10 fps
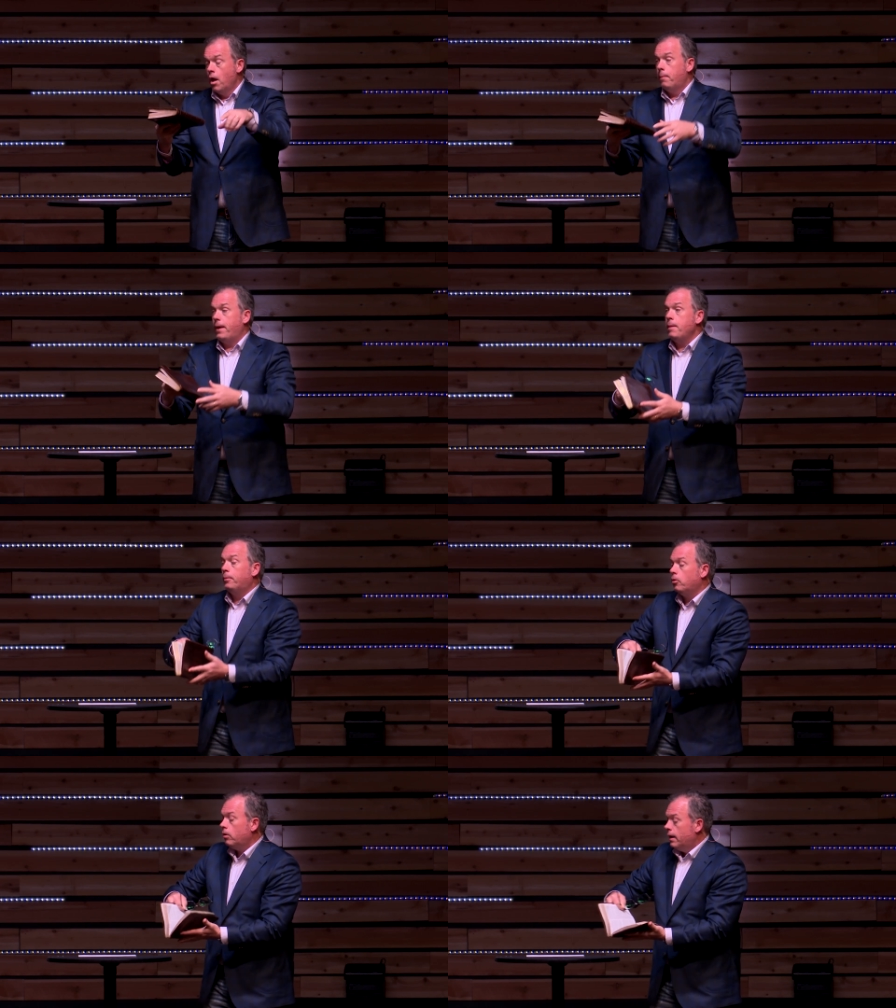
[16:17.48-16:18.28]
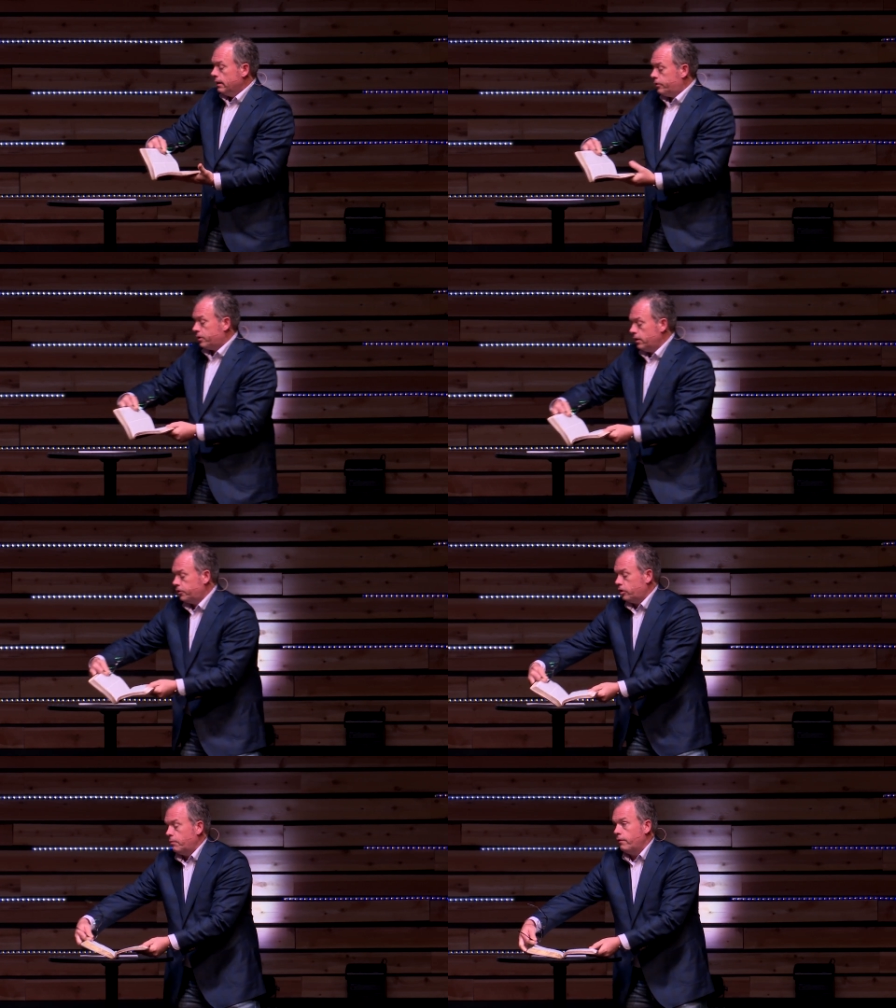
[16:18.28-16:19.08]
People, listen,
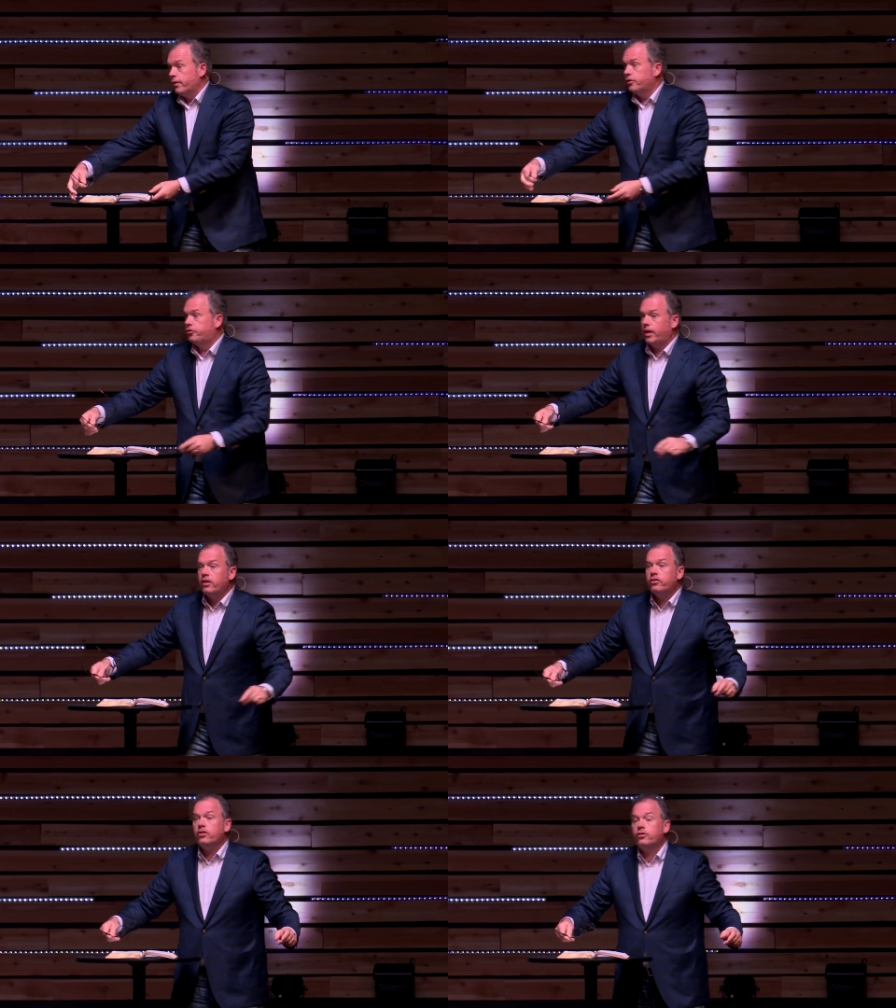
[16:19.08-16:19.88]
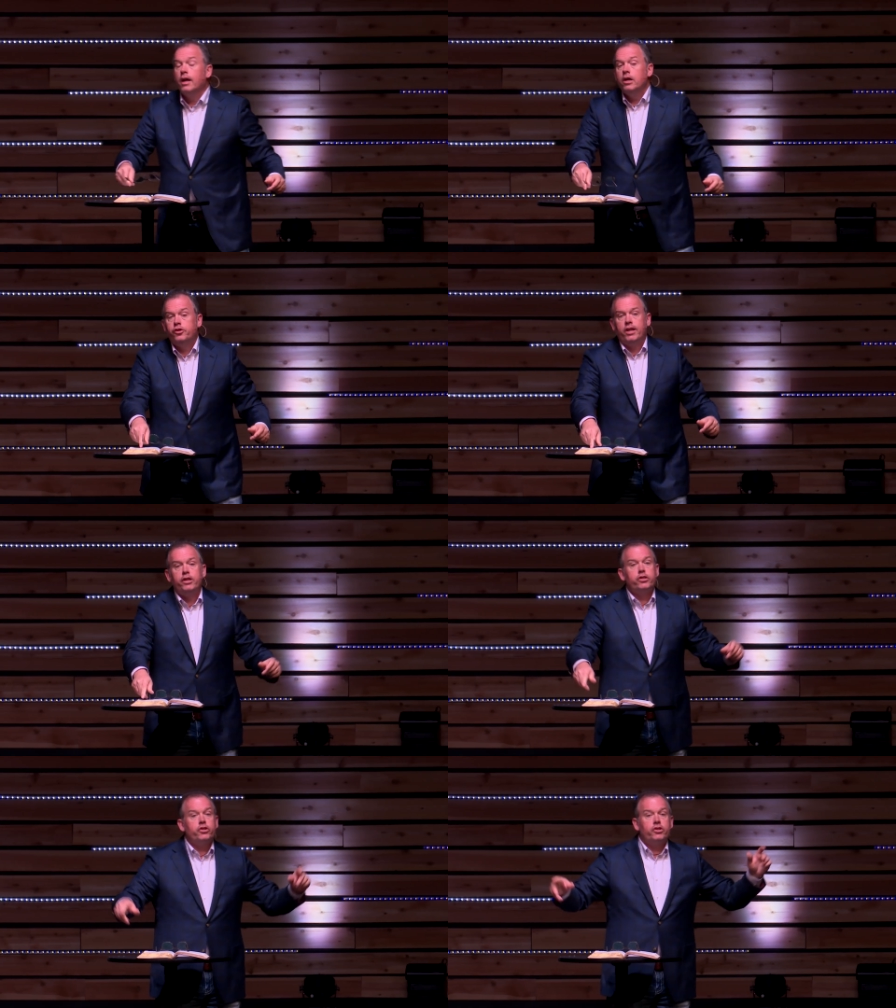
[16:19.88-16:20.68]
listen to me, friends. Jesus,
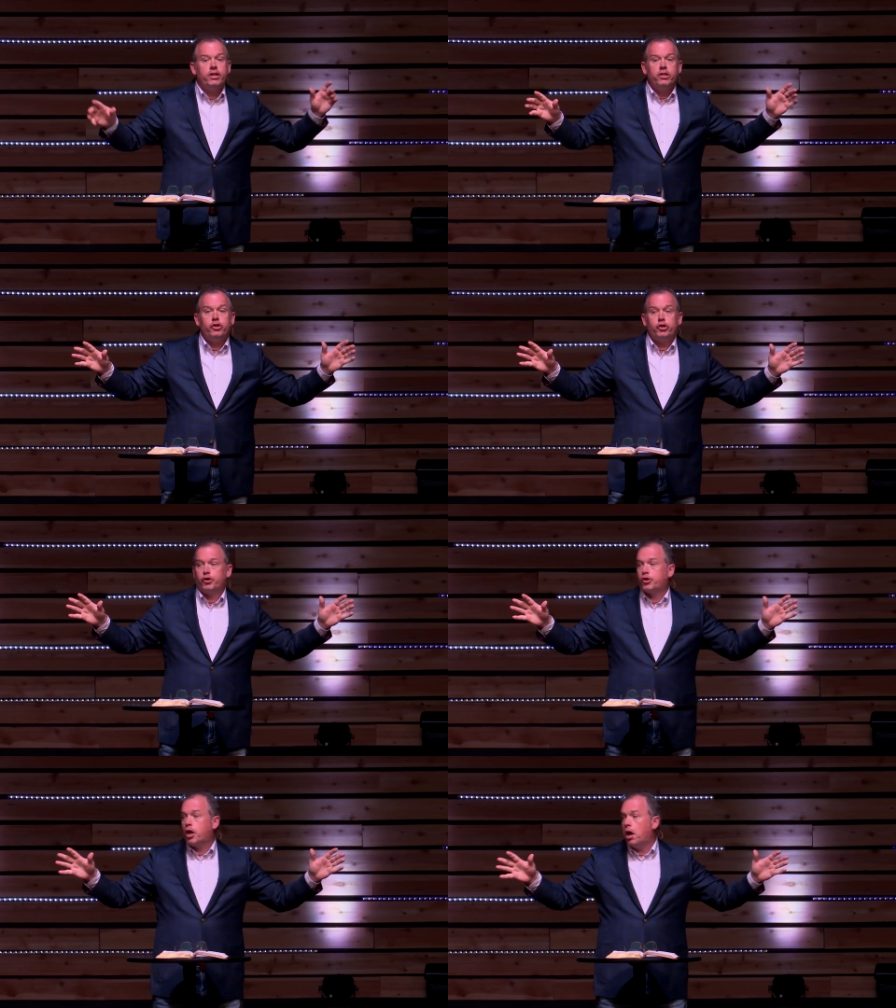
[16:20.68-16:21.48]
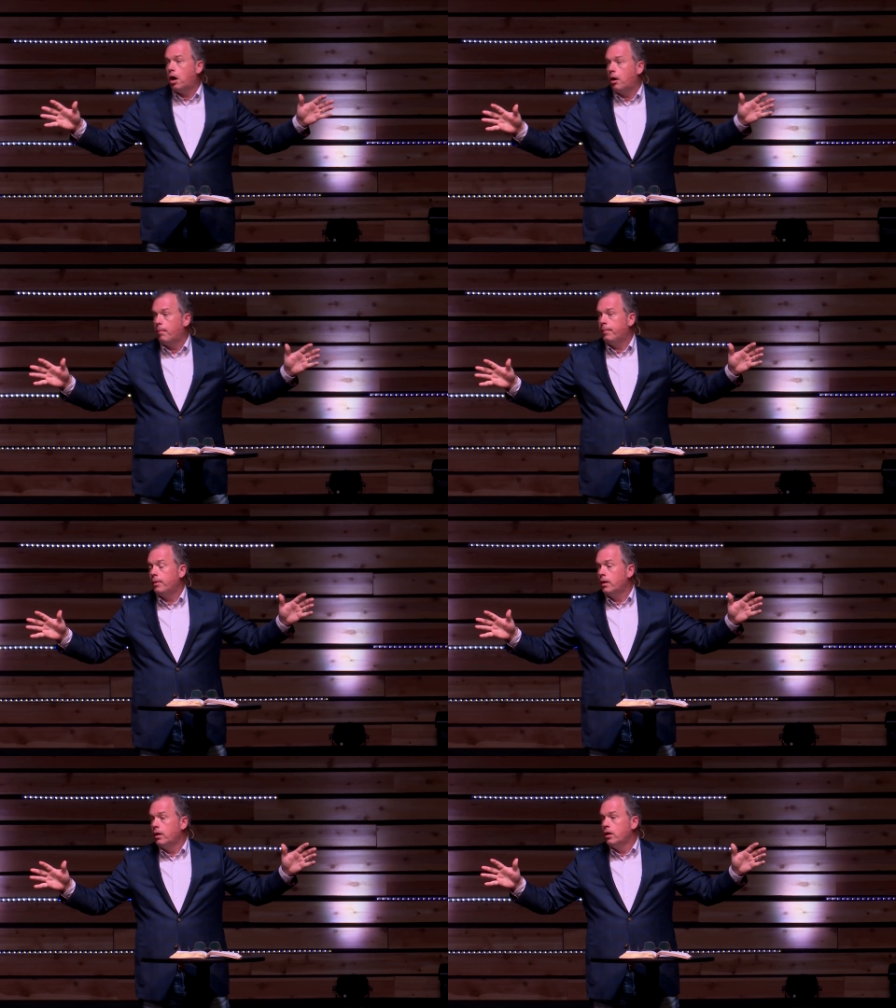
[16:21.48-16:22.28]
Jesus didn't just come
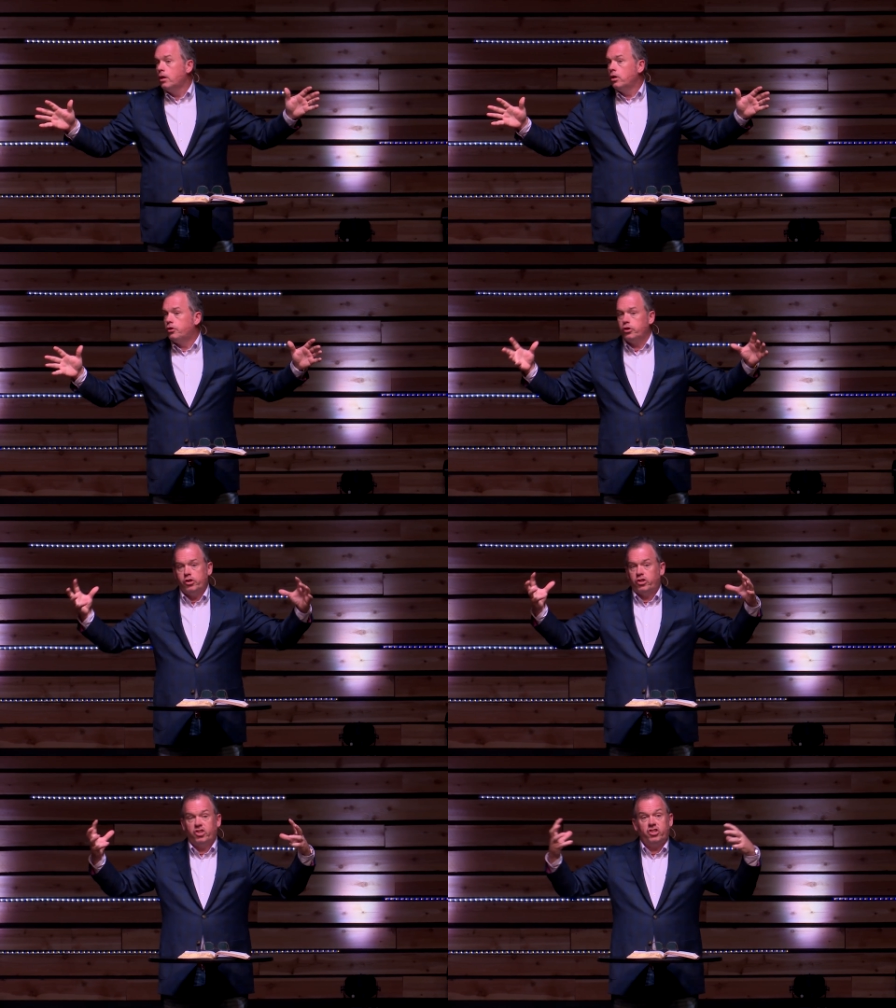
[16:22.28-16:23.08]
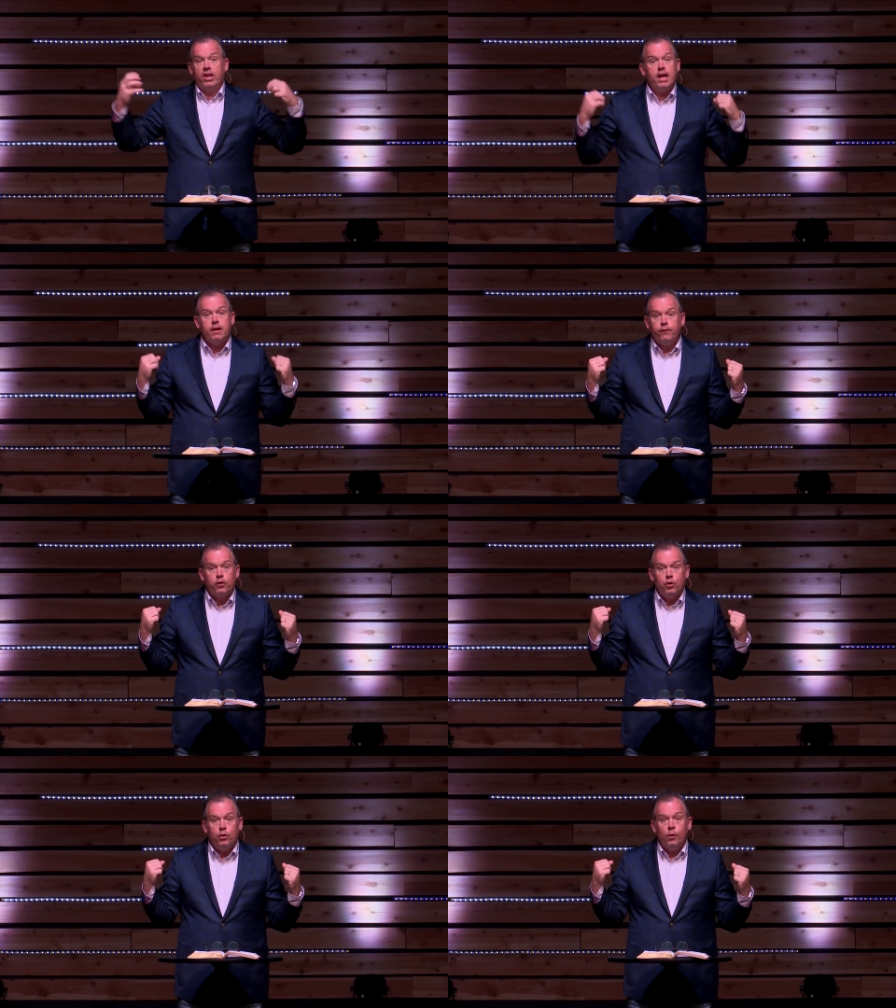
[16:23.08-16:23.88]
to just save
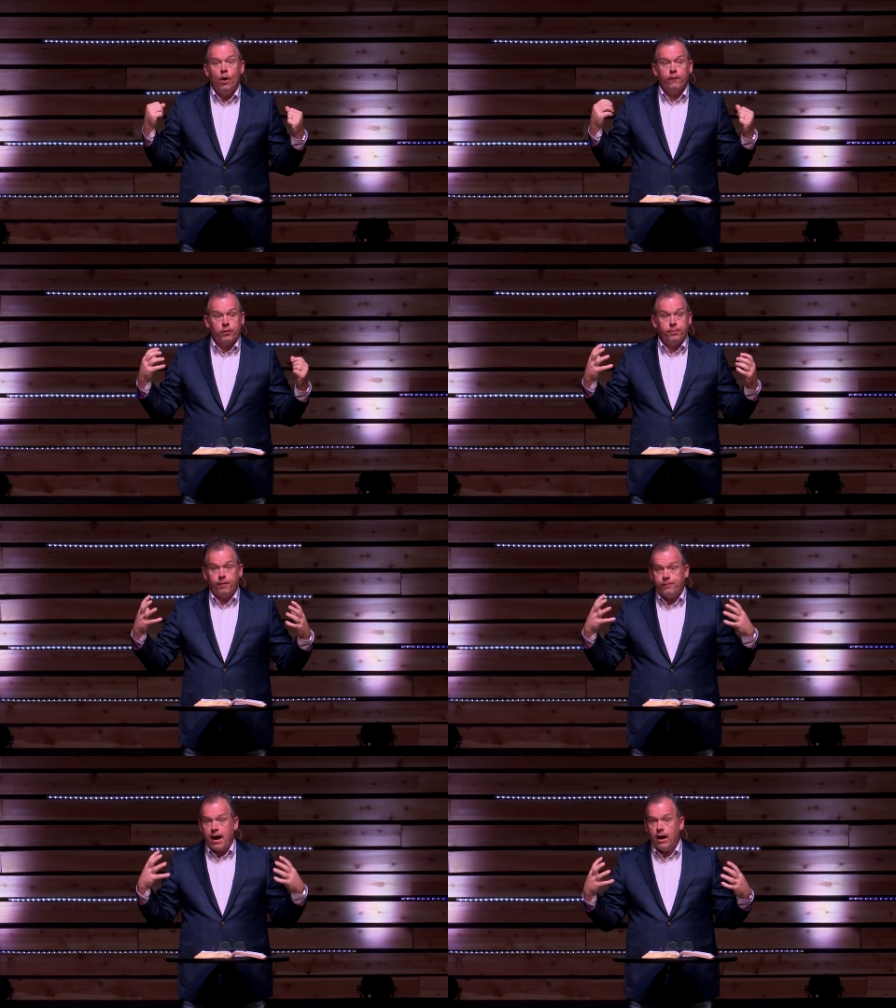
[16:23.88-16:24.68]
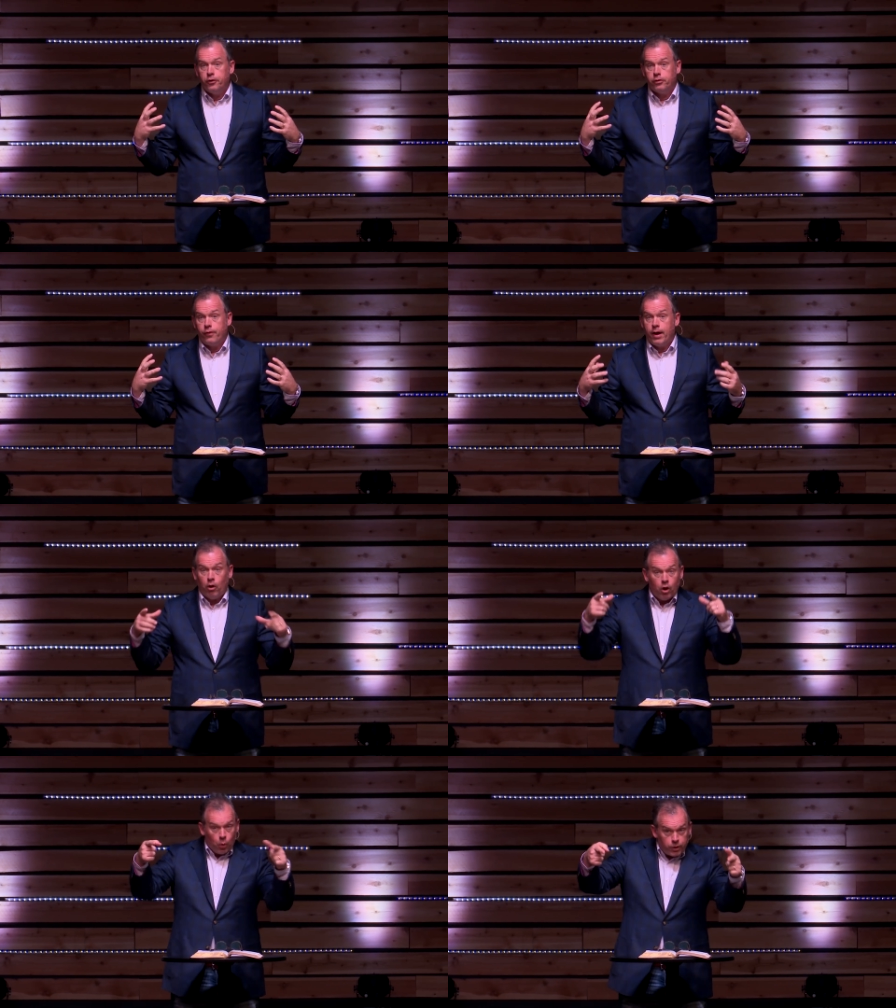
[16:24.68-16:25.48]
you from the fires of
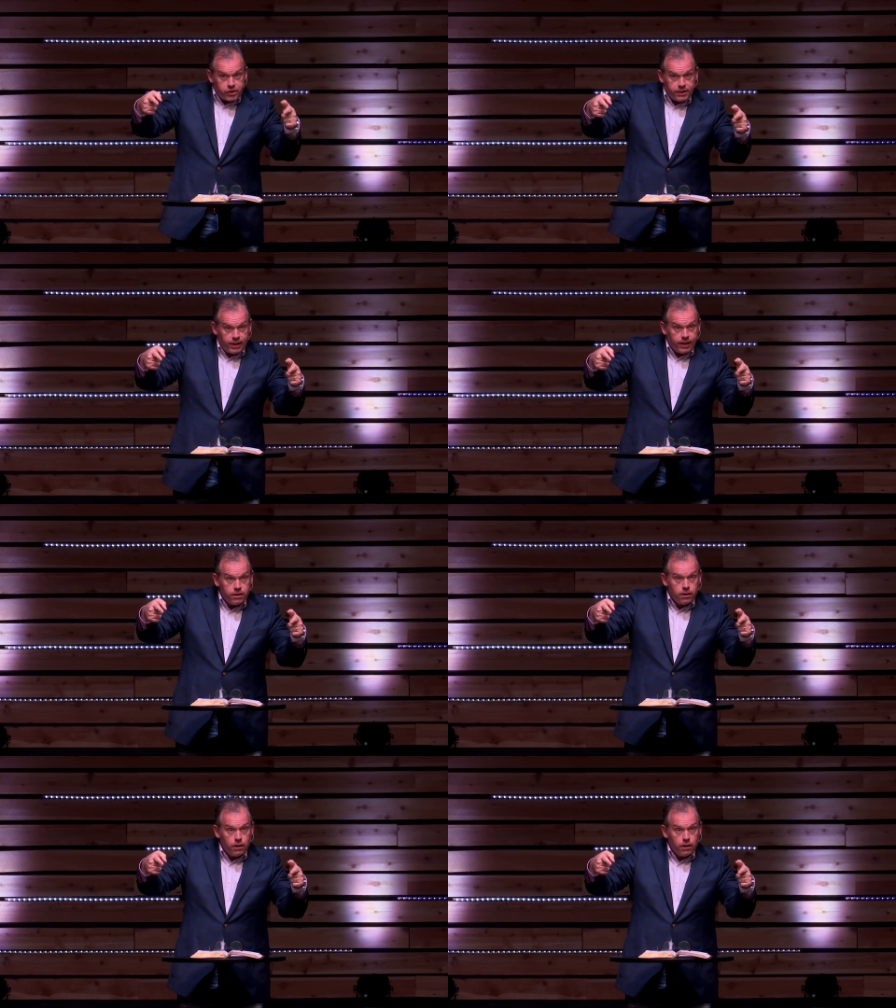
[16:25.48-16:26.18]
hell, which he did.